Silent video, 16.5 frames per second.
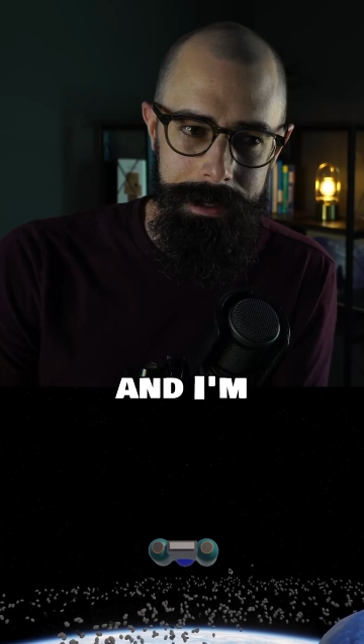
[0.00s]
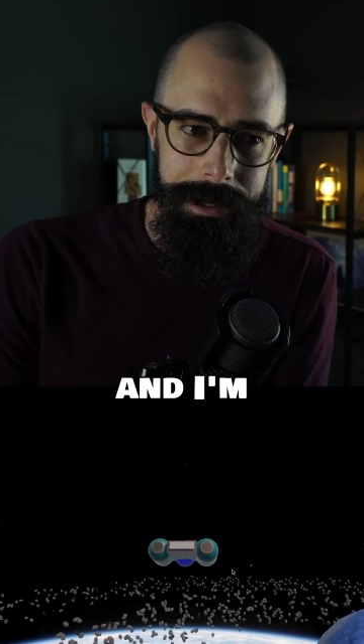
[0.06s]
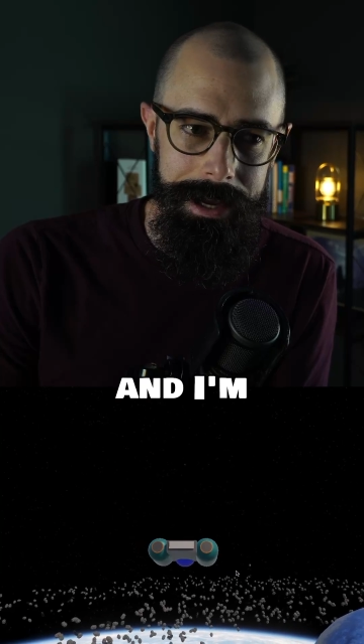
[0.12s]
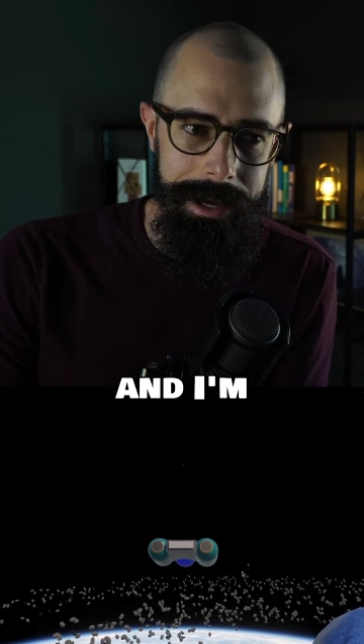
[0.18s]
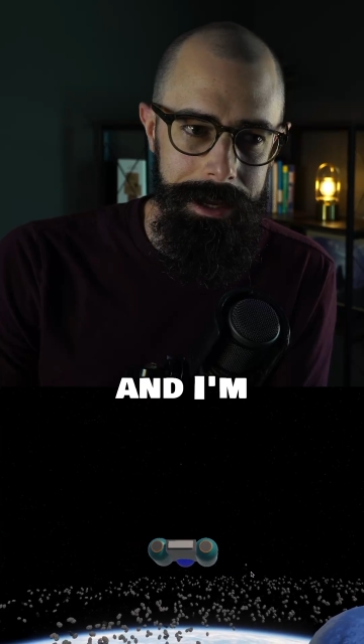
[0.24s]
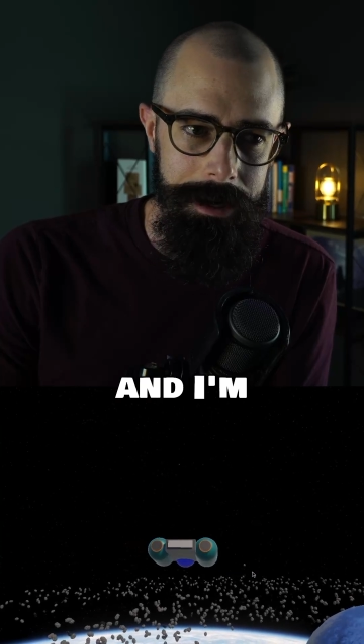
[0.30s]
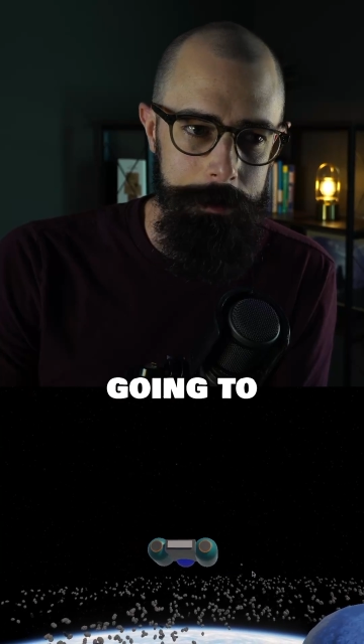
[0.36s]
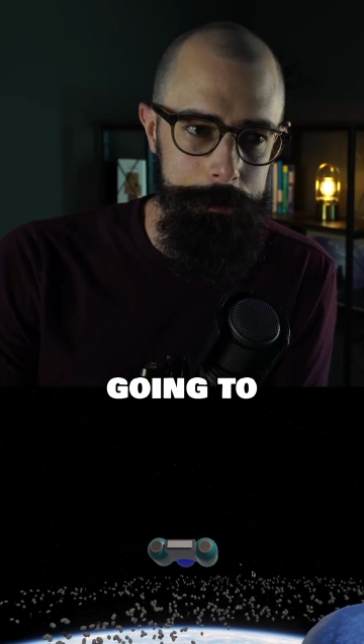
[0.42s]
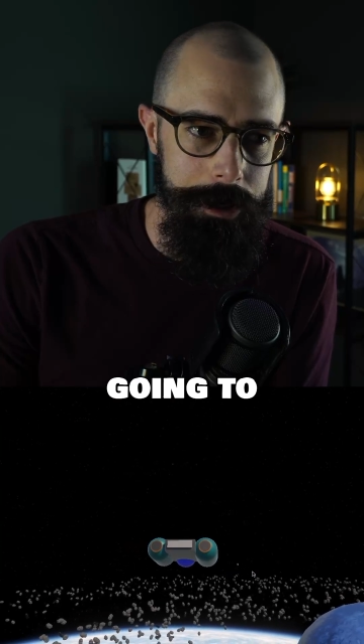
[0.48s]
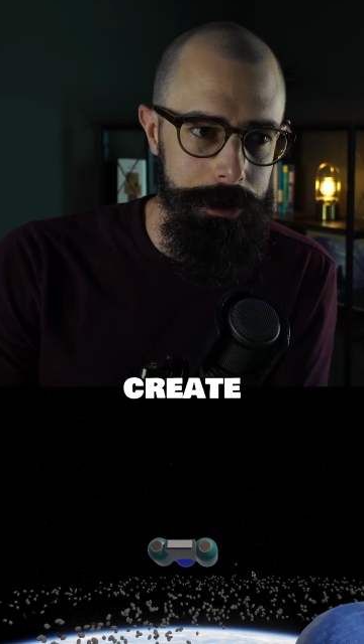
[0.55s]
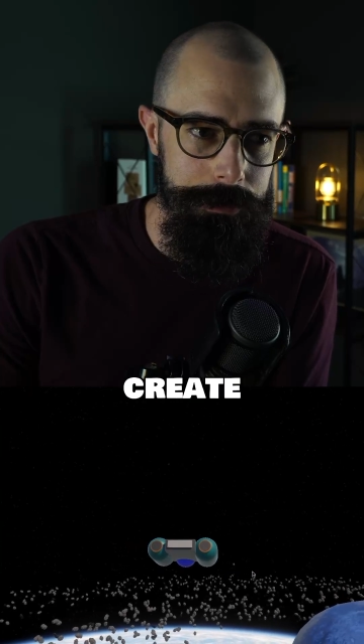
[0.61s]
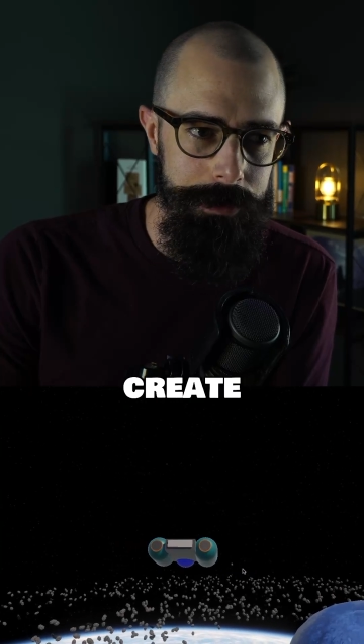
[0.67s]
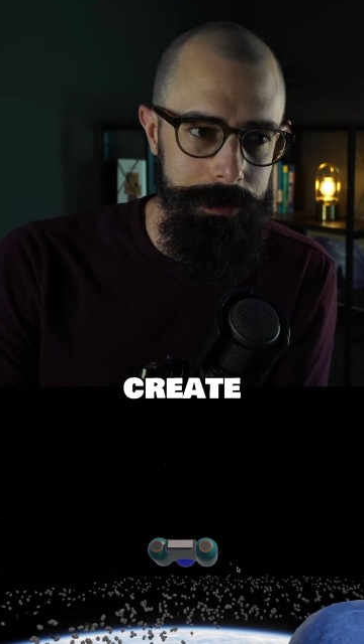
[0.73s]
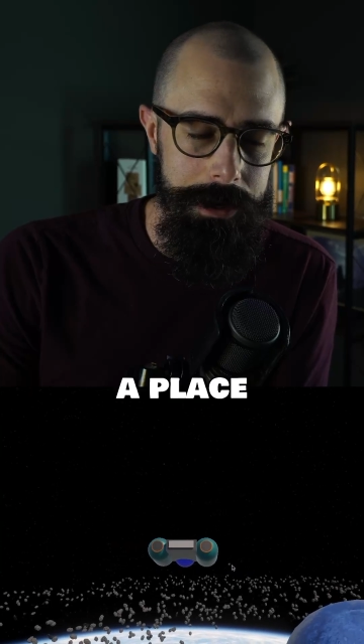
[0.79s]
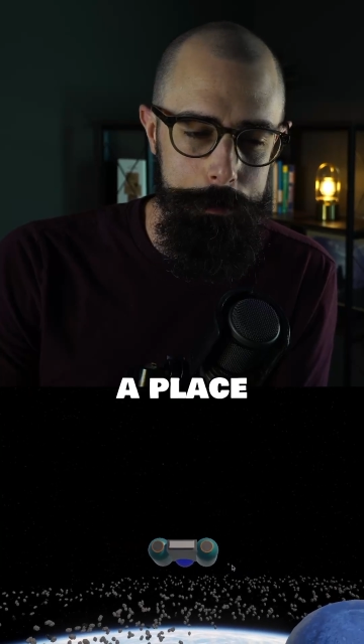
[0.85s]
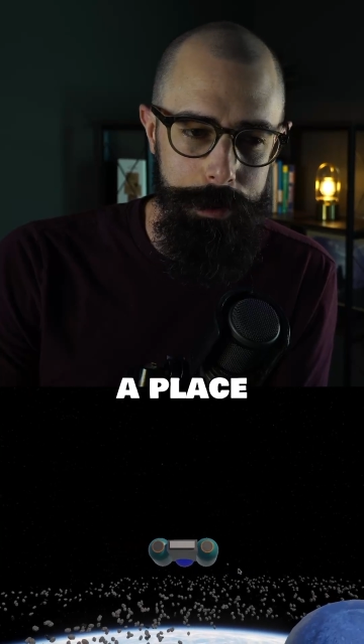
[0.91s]
and I'm going to
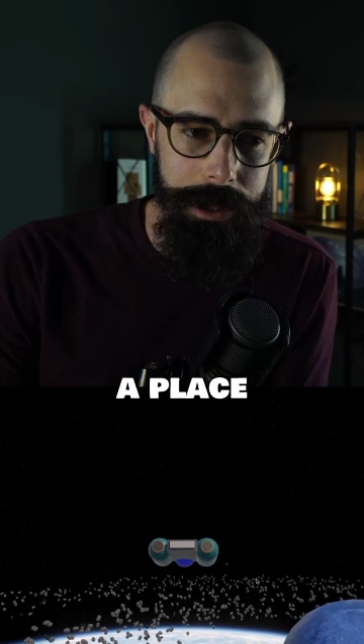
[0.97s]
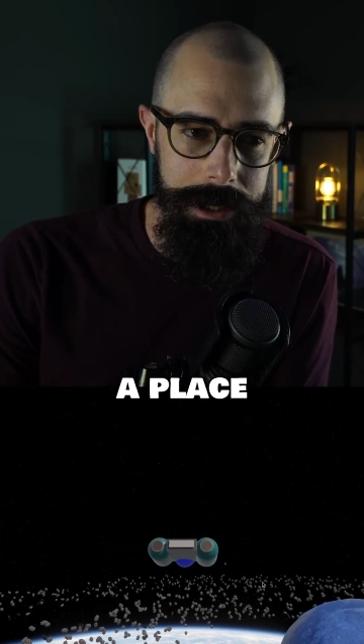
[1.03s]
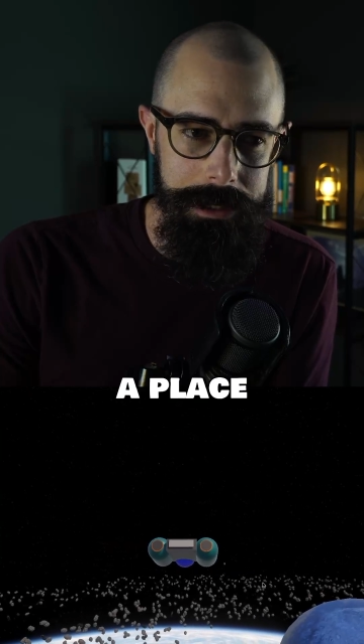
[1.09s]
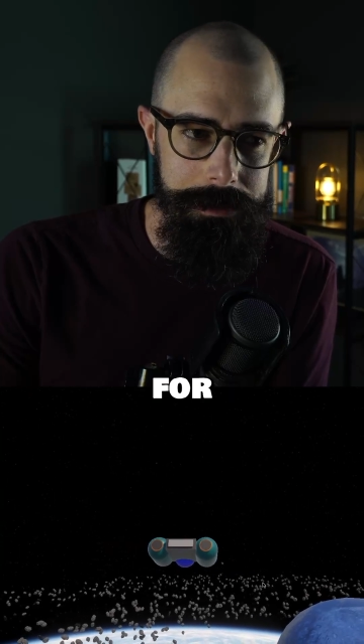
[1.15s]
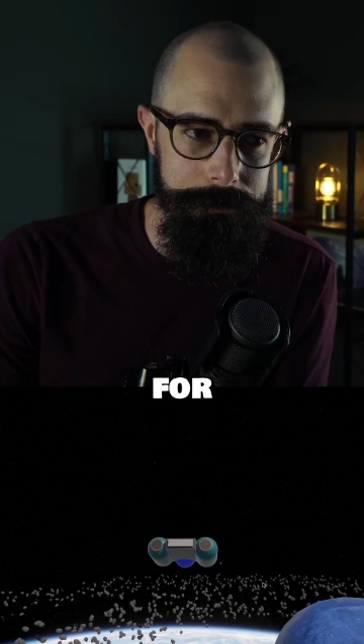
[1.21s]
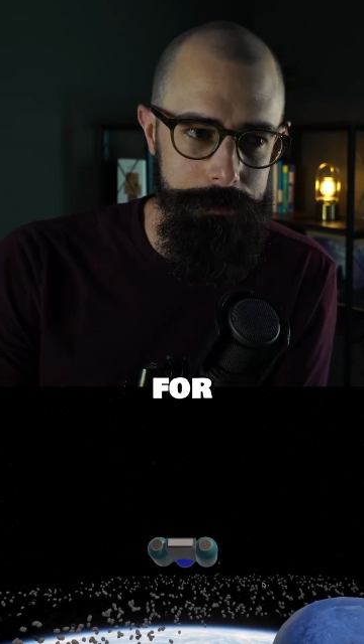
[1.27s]
create a place